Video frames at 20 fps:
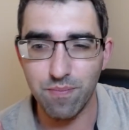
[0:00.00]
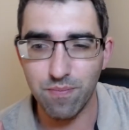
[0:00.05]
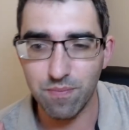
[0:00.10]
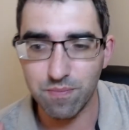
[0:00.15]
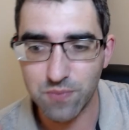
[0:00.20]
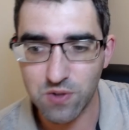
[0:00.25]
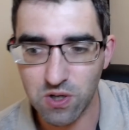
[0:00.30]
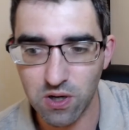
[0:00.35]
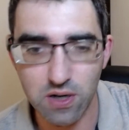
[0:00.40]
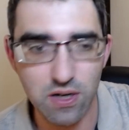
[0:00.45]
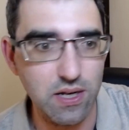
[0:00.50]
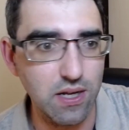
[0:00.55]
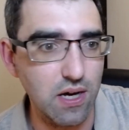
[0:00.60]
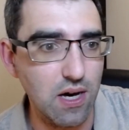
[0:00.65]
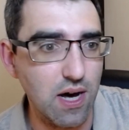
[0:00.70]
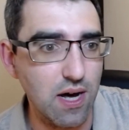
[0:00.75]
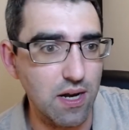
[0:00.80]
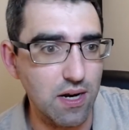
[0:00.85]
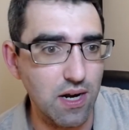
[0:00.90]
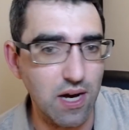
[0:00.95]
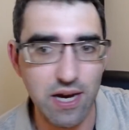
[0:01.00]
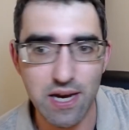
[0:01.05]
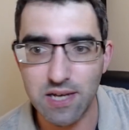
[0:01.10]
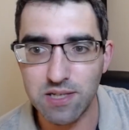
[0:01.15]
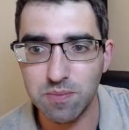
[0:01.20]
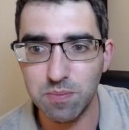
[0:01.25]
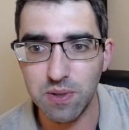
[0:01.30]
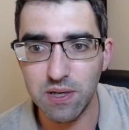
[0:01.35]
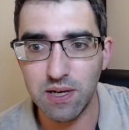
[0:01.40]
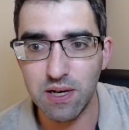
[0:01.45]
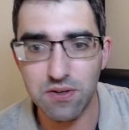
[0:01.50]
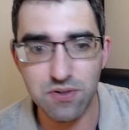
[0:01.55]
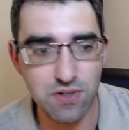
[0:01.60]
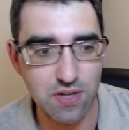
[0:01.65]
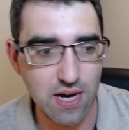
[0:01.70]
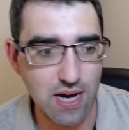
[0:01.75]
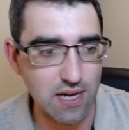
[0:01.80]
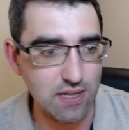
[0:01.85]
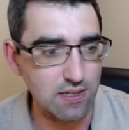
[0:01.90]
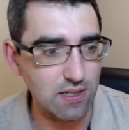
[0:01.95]
currently on ISP
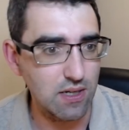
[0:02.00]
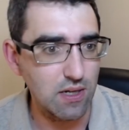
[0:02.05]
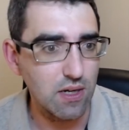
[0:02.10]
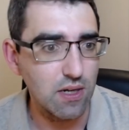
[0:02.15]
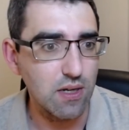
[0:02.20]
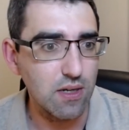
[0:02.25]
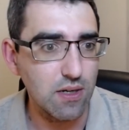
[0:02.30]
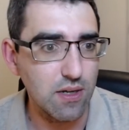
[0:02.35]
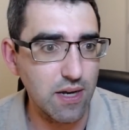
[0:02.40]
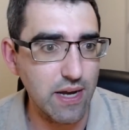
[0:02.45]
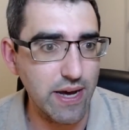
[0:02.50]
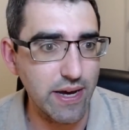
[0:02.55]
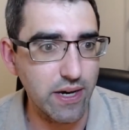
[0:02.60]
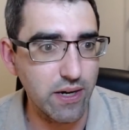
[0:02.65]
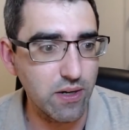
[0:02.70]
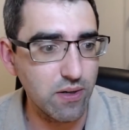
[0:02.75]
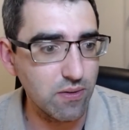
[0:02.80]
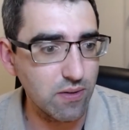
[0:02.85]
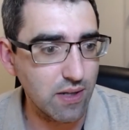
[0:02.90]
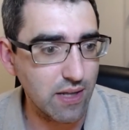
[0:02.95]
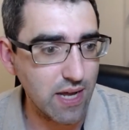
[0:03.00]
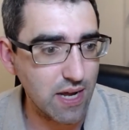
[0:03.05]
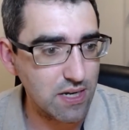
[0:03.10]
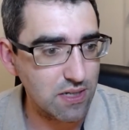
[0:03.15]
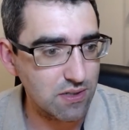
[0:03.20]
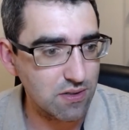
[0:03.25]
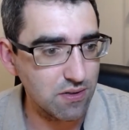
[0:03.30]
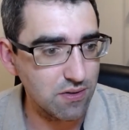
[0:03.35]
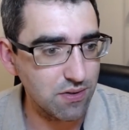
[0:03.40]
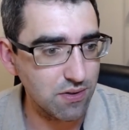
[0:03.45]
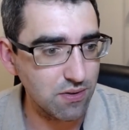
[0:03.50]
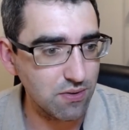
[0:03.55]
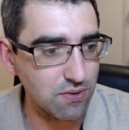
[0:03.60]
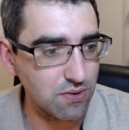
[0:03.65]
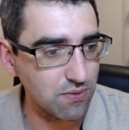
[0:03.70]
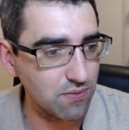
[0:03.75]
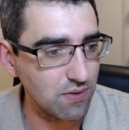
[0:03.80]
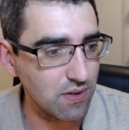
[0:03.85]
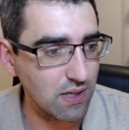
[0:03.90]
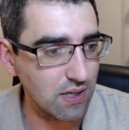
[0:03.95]
internet, now let us
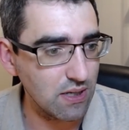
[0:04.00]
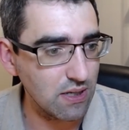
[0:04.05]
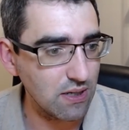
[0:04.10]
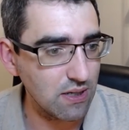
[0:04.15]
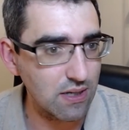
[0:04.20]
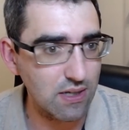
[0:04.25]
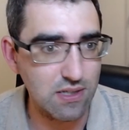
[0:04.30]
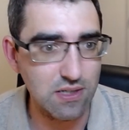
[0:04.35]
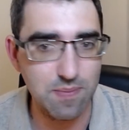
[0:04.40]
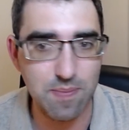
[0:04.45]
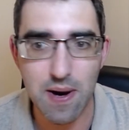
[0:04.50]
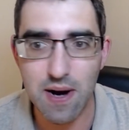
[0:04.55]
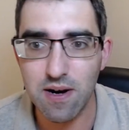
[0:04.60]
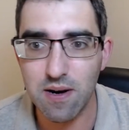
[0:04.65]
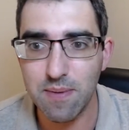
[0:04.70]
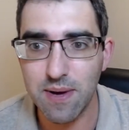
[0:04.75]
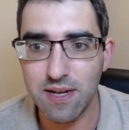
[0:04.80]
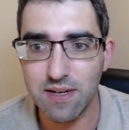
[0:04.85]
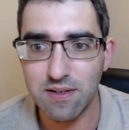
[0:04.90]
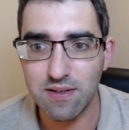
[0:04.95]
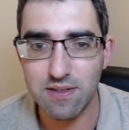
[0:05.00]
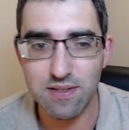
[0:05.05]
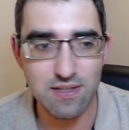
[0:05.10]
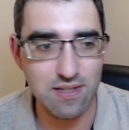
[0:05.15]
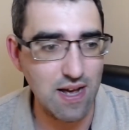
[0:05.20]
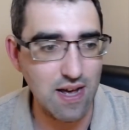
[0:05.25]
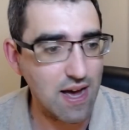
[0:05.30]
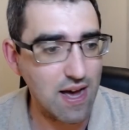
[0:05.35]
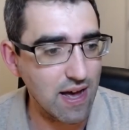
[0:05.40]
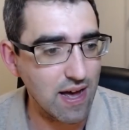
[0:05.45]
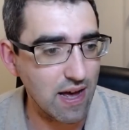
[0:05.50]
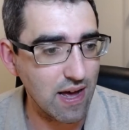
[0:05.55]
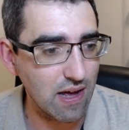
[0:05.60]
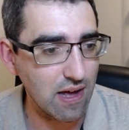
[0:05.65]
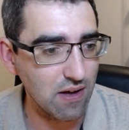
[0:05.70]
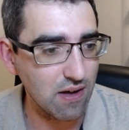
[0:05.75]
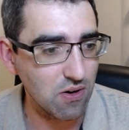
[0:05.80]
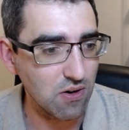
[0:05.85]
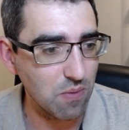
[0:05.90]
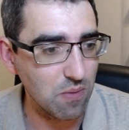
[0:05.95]
do the experiment,
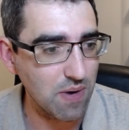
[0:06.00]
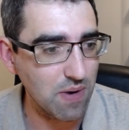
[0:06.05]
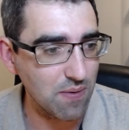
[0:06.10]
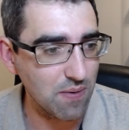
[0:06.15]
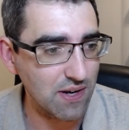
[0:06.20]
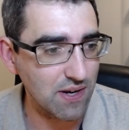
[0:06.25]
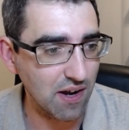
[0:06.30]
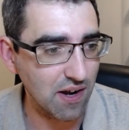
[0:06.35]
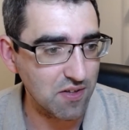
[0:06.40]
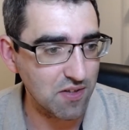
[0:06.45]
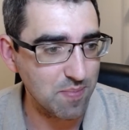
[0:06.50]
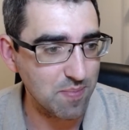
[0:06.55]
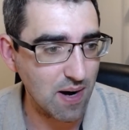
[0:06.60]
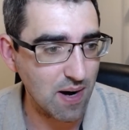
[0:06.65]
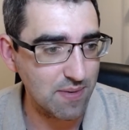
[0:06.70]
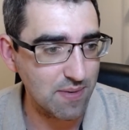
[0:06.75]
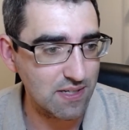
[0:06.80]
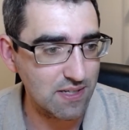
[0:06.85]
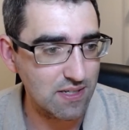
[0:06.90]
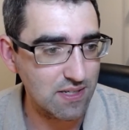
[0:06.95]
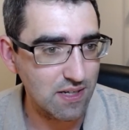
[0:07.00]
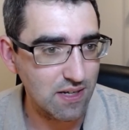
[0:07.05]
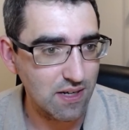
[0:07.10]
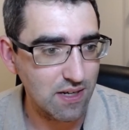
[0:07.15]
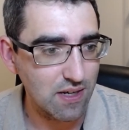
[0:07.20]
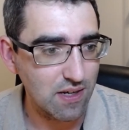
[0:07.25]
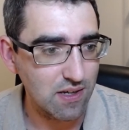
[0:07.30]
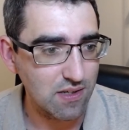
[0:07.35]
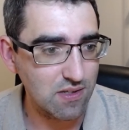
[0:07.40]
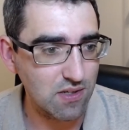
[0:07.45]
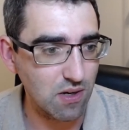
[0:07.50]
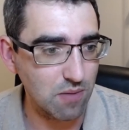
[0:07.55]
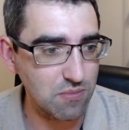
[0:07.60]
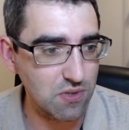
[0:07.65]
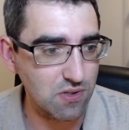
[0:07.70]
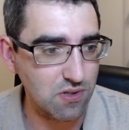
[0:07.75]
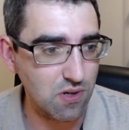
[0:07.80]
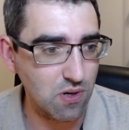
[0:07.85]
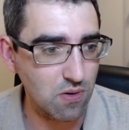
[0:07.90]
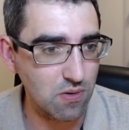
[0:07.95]
uh, home networking experiment. So I'm
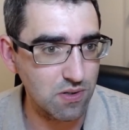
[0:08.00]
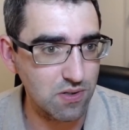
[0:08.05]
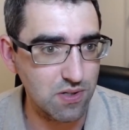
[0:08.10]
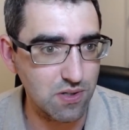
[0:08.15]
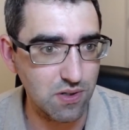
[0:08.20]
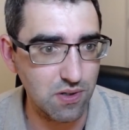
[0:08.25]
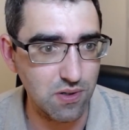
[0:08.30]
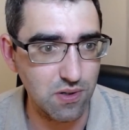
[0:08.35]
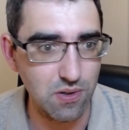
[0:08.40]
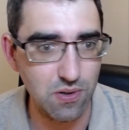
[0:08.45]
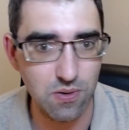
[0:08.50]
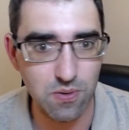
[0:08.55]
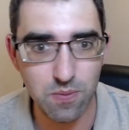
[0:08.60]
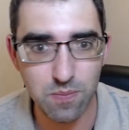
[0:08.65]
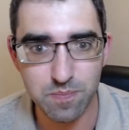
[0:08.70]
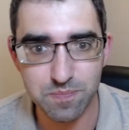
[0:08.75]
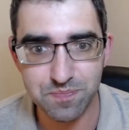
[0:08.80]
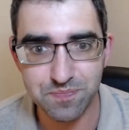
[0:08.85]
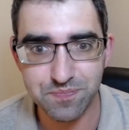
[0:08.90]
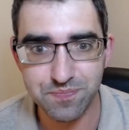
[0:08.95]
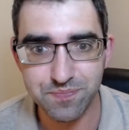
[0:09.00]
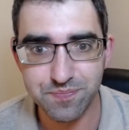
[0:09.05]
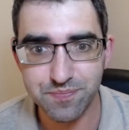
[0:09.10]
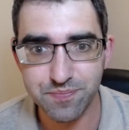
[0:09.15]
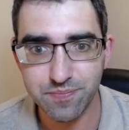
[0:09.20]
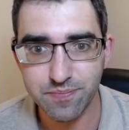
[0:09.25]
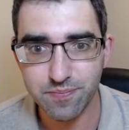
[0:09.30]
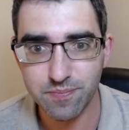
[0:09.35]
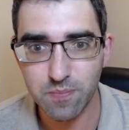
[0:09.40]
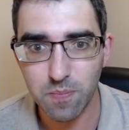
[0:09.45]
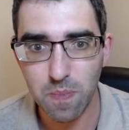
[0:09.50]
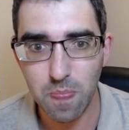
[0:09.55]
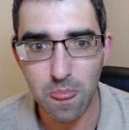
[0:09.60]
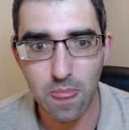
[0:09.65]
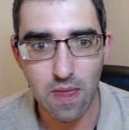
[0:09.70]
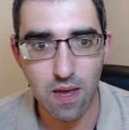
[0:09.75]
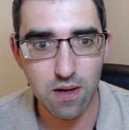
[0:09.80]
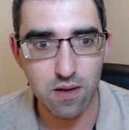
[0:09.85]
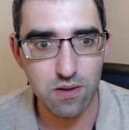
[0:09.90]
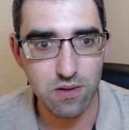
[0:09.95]
just going to
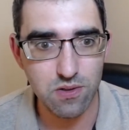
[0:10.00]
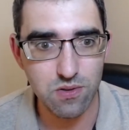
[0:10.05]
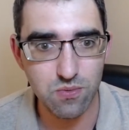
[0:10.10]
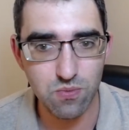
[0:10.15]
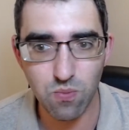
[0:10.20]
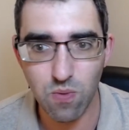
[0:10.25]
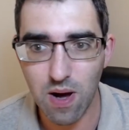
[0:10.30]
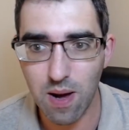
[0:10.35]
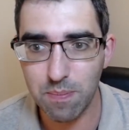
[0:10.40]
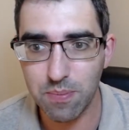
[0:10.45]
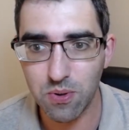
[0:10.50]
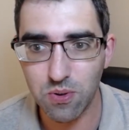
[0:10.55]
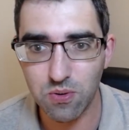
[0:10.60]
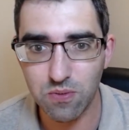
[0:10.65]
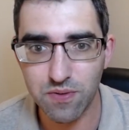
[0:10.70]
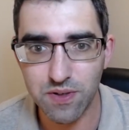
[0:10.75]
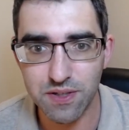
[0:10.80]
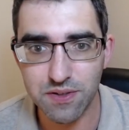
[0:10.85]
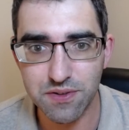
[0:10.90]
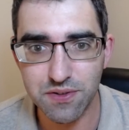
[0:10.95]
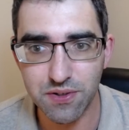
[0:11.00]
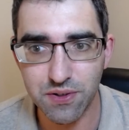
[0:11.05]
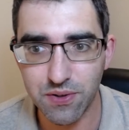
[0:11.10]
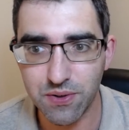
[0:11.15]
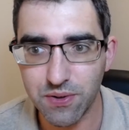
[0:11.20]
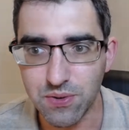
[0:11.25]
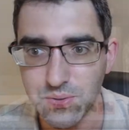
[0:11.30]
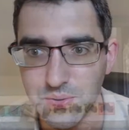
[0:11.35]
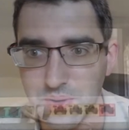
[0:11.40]
swap over to,